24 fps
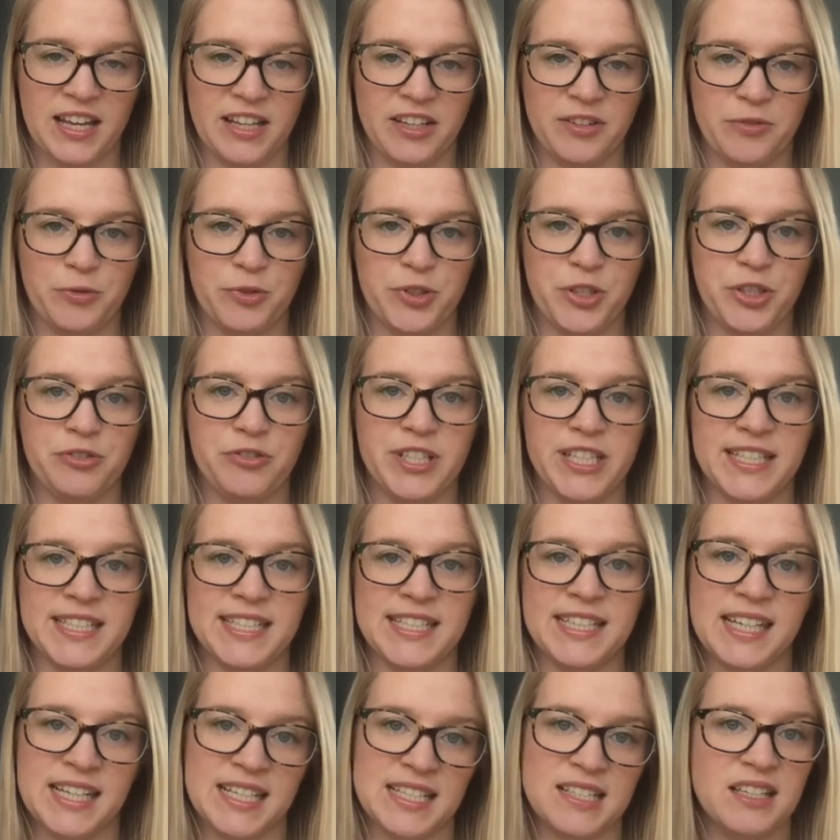you need a
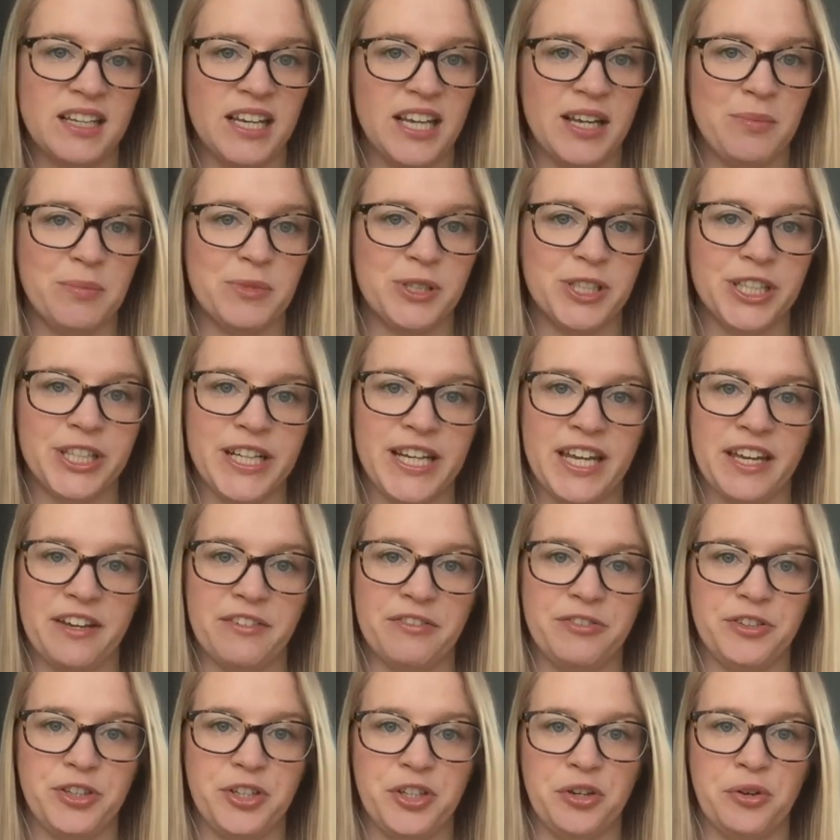disclaimer
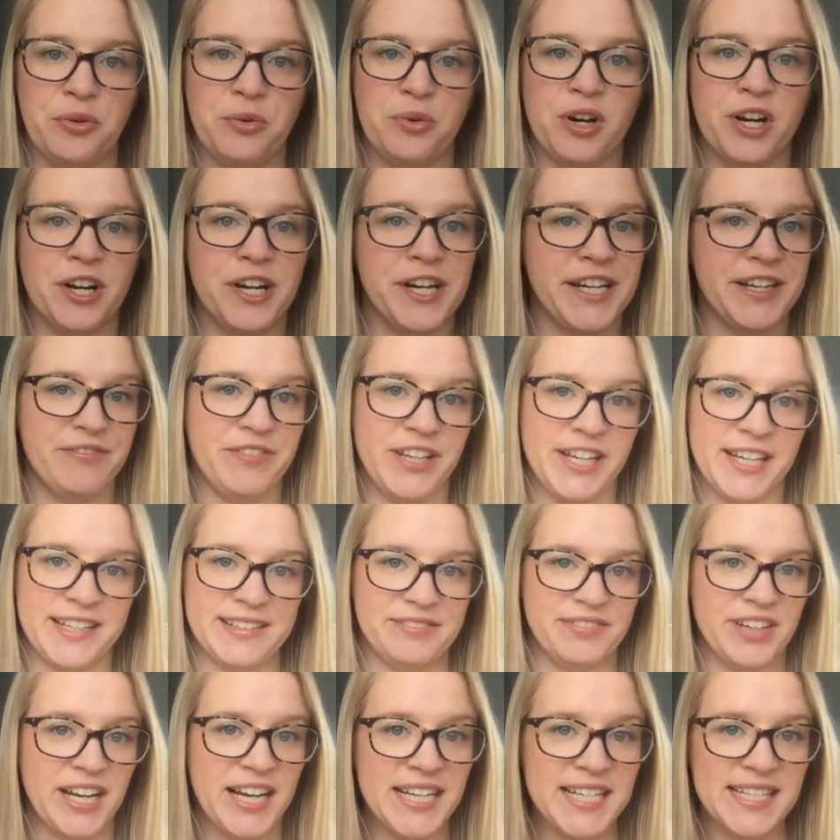if you are giving
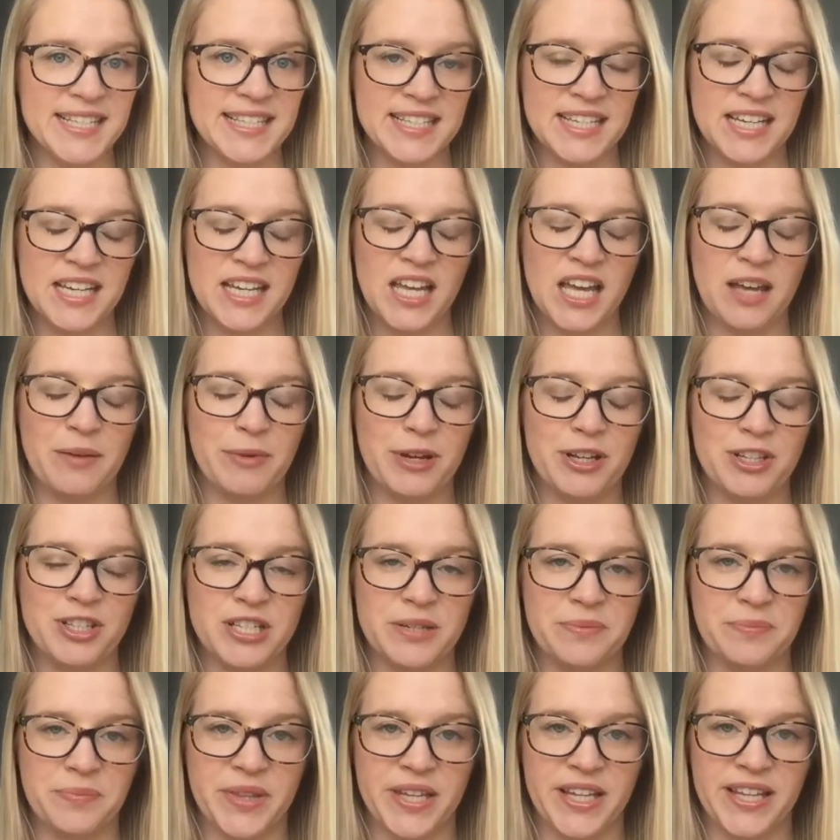advice about
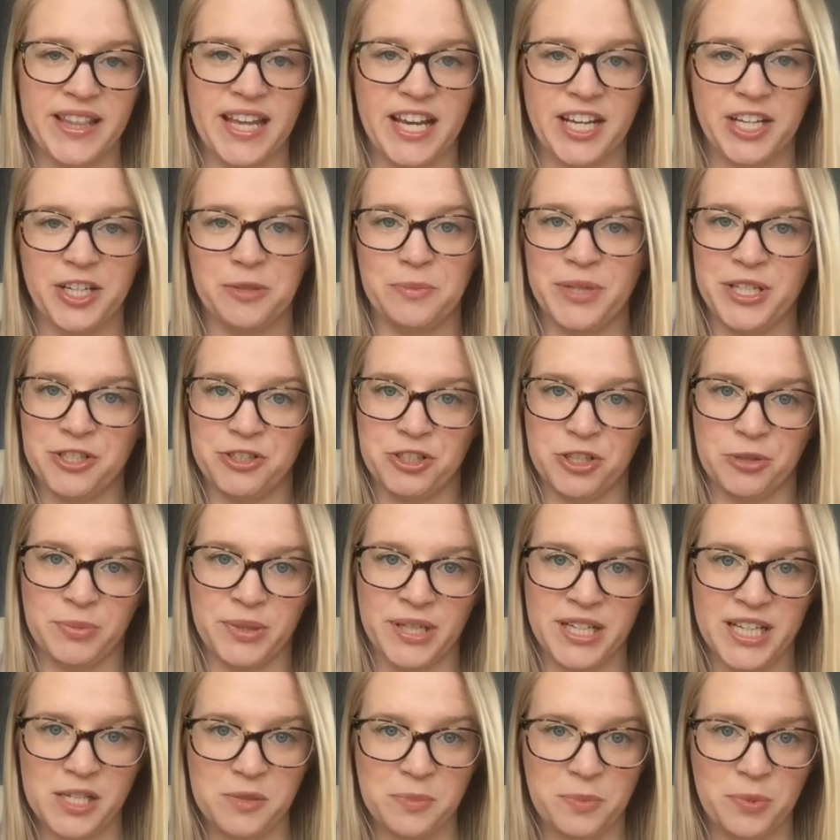something that could be
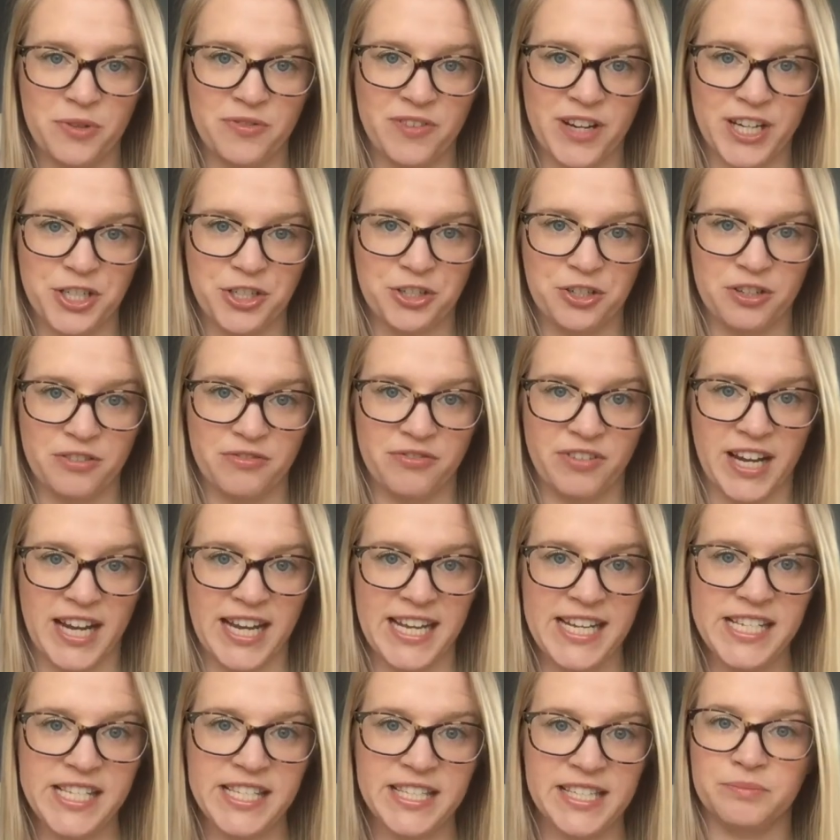interpreted as professional
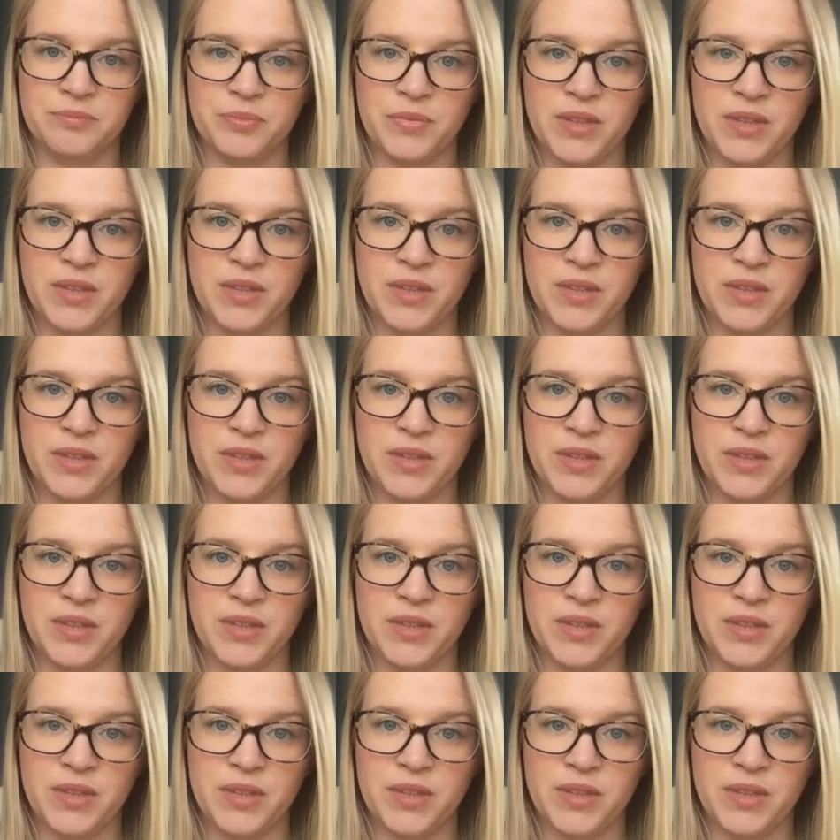advice,